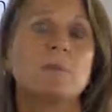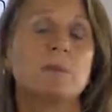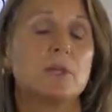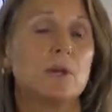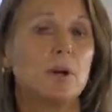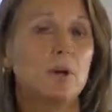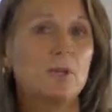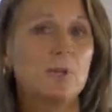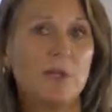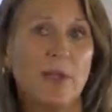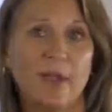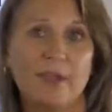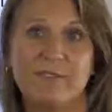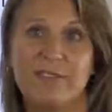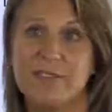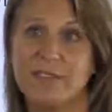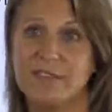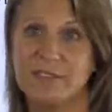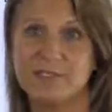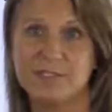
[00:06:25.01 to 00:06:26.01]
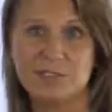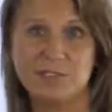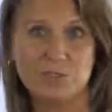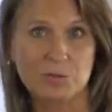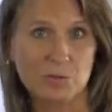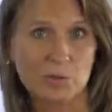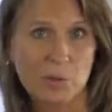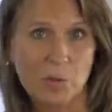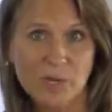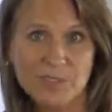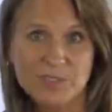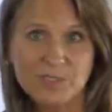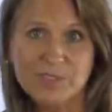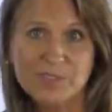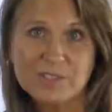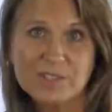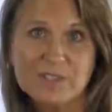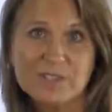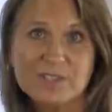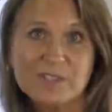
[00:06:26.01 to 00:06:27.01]
below if you have any additional
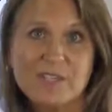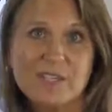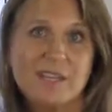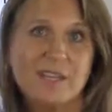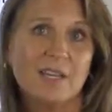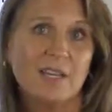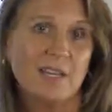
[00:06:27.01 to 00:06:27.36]
questions.